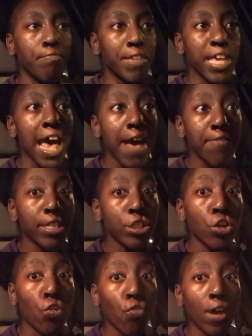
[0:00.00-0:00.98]
me having
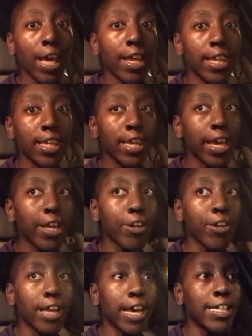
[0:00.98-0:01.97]
to wait
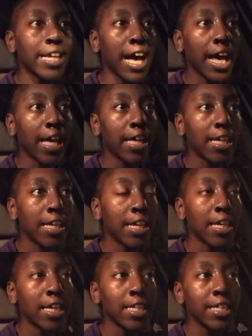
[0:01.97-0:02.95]
later, like,
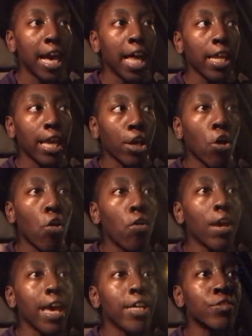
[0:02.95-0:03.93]
not like,
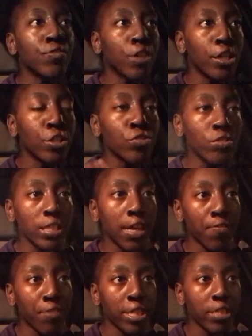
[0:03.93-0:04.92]
oh, okay, as soon as
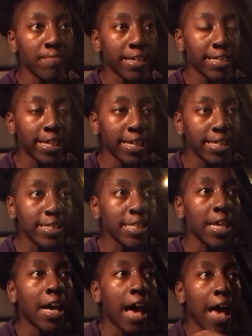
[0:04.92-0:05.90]
I finish my tickets,
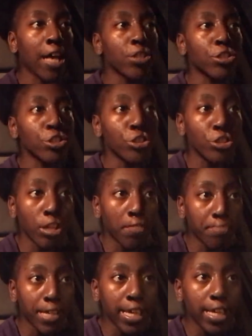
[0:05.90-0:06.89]
I can just
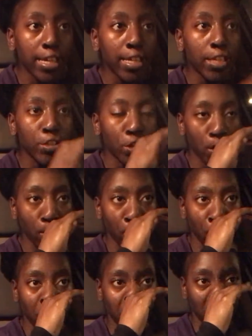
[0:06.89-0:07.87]
jump in, you
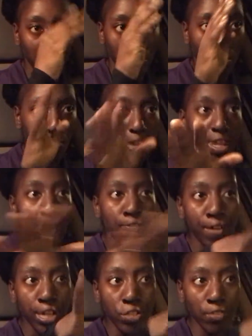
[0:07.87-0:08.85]
know, when they
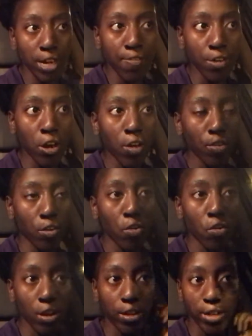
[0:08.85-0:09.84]
finish whatever cart they're
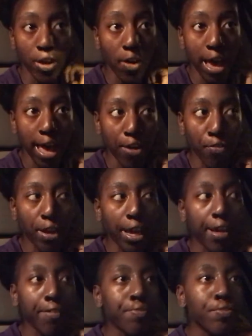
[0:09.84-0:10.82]
on. No, I had to
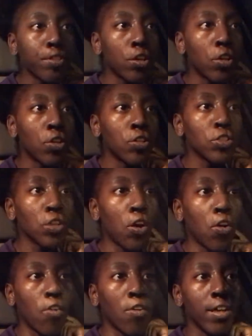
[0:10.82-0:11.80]
wait.
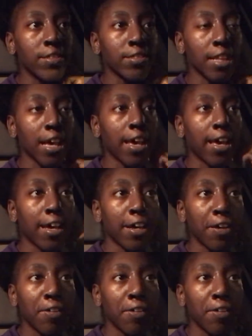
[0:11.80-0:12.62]
So it's like,